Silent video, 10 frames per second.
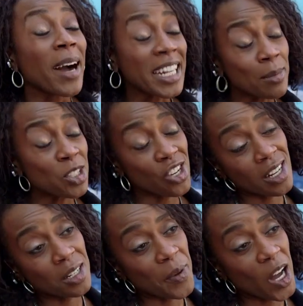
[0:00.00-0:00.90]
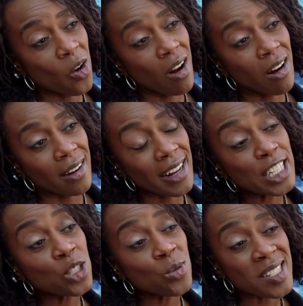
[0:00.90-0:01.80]
My name is Shannon Powell-Hart.
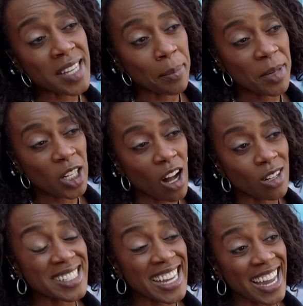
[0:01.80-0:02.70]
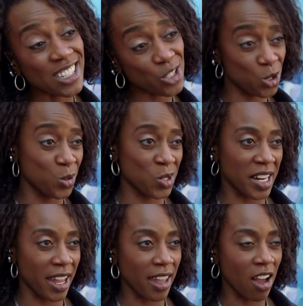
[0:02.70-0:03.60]
I do a segment called Tech
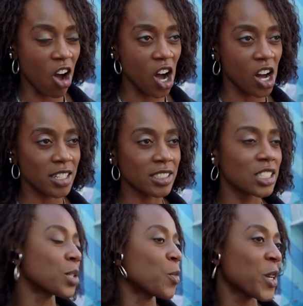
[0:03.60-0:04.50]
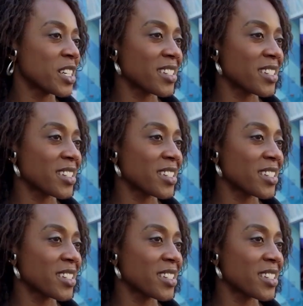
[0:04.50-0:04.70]
Tuesday on Good Morning